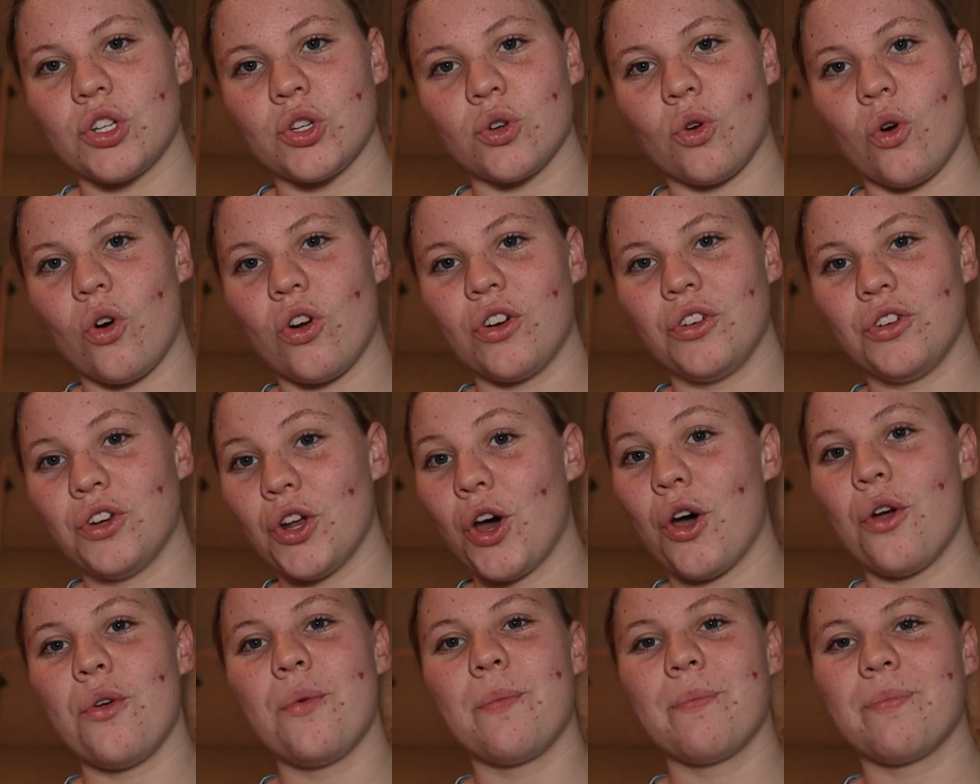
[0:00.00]
short,
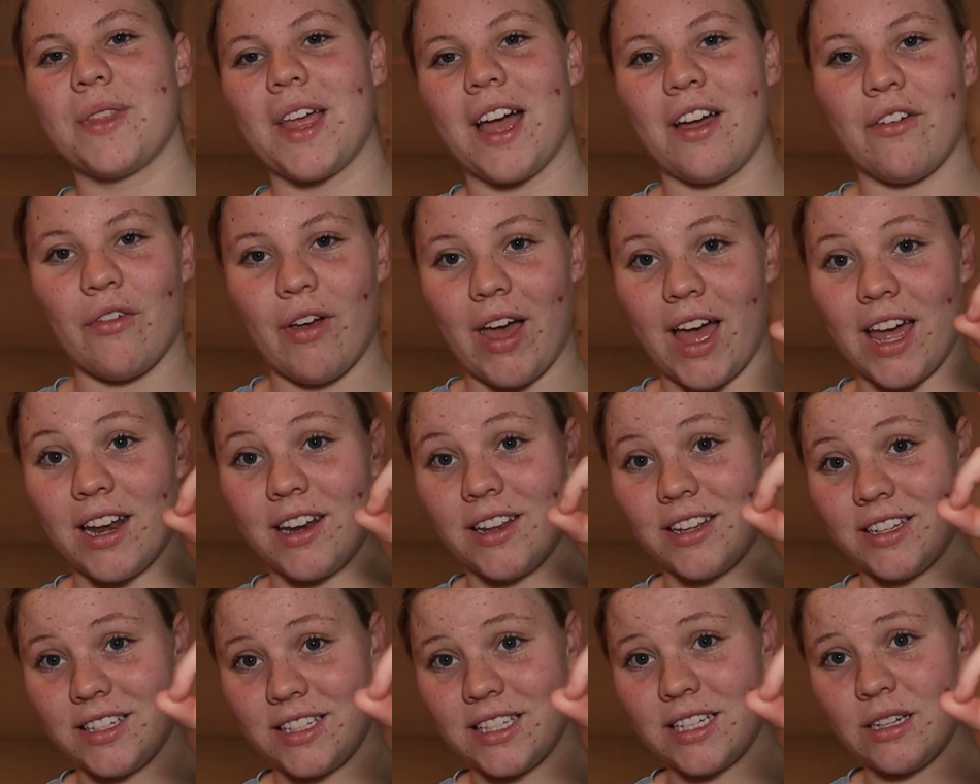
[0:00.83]
no. I've
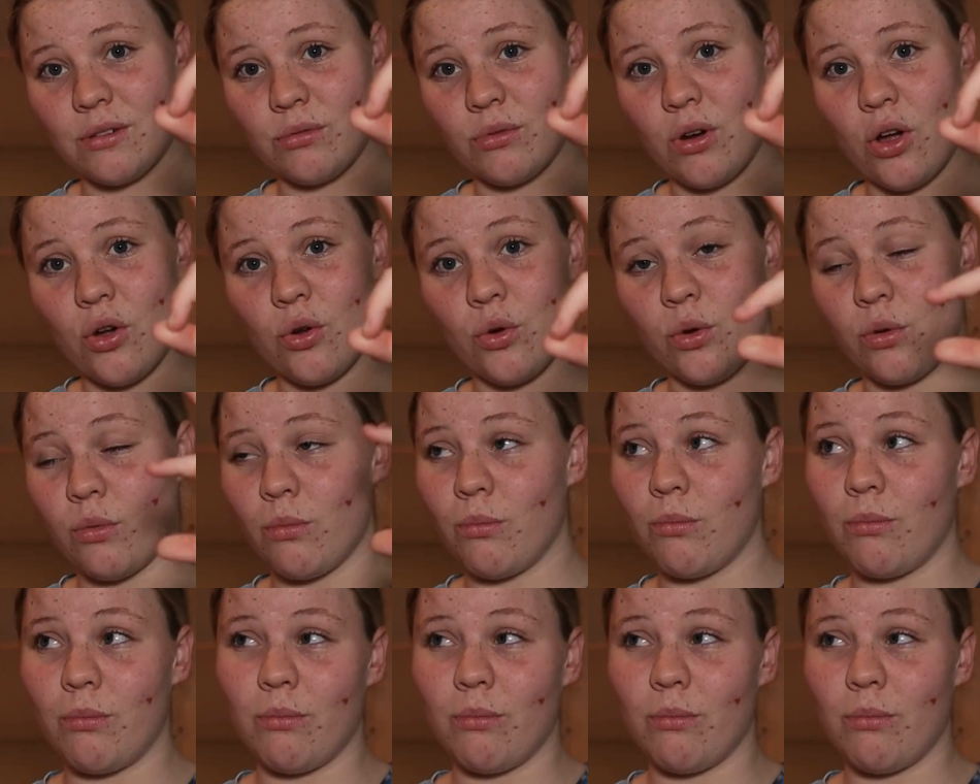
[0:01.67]
had 0,